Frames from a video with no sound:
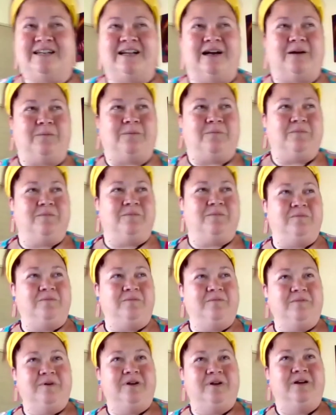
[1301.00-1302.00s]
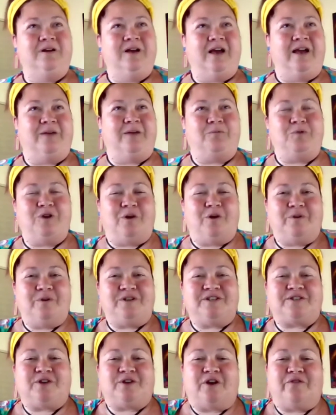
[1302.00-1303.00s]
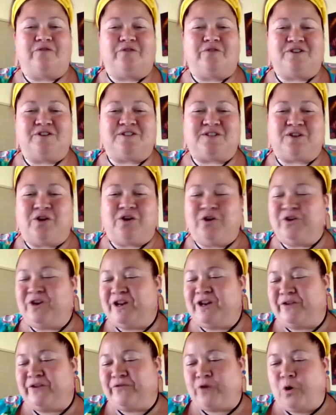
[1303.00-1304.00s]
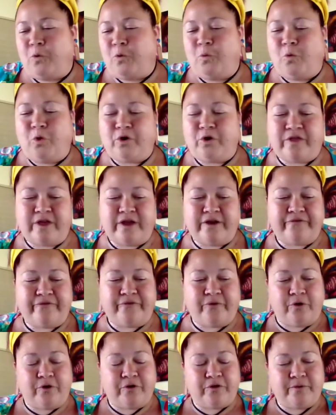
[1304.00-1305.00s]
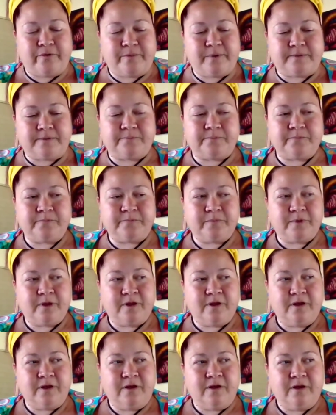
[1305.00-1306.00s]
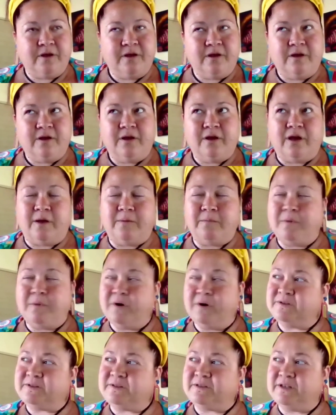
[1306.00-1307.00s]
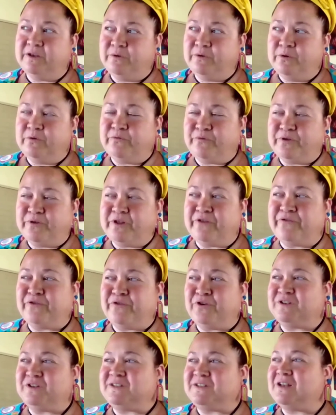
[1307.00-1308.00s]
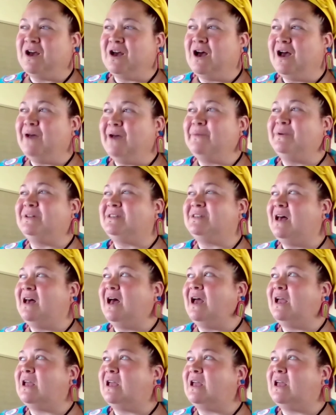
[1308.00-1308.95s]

up and, you know, we're just going very slowly and I've got water there for them, and most, for their first time, it's like,